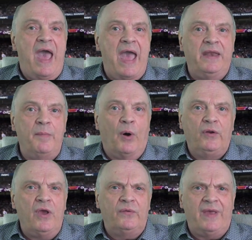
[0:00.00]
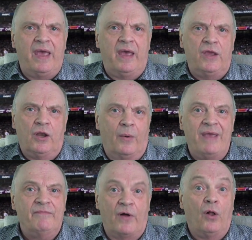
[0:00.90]
anybody who's
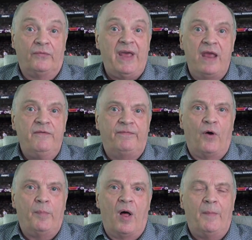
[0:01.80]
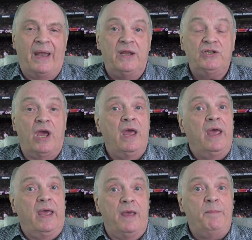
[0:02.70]
involved in Football Manager,
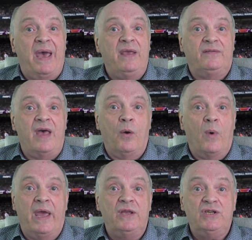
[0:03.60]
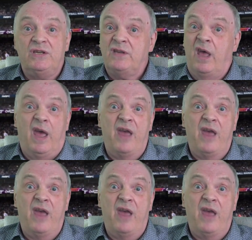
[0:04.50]
it pays their wages.